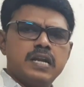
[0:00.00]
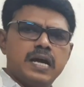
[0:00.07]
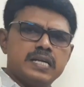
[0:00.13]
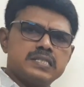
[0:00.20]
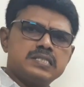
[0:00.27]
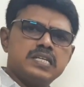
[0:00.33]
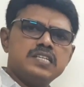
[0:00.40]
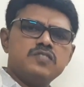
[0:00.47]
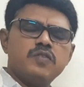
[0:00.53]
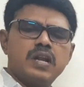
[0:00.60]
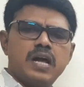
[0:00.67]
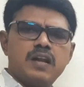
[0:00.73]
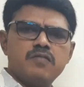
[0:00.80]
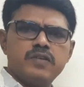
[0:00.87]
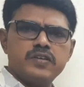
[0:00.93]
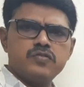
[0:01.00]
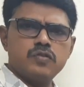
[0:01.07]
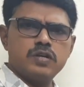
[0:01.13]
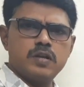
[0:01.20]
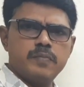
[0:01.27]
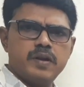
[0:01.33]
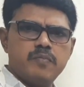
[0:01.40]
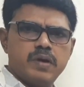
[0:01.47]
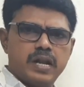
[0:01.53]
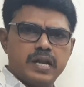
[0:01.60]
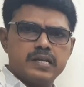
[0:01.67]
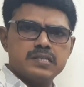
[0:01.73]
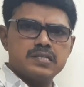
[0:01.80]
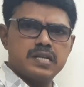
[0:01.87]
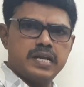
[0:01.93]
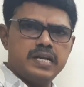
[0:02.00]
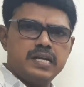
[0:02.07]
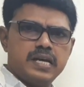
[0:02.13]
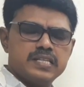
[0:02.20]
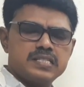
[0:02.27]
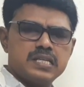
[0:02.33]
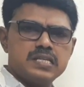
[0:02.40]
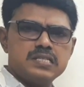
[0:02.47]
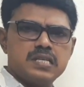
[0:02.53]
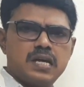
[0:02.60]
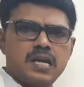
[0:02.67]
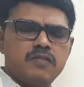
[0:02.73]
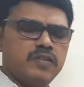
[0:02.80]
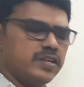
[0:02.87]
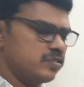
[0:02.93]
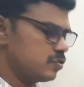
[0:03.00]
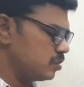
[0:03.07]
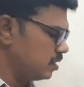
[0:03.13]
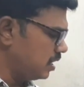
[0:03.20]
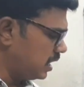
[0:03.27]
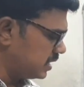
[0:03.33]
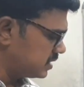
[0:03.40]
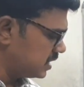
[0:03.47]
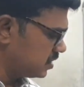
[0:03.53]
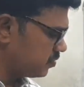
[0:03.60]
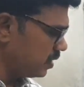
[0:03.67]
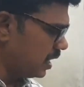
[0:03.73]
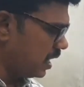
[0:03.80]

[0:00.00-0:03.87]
Assets will always show debit balance, right? Assets will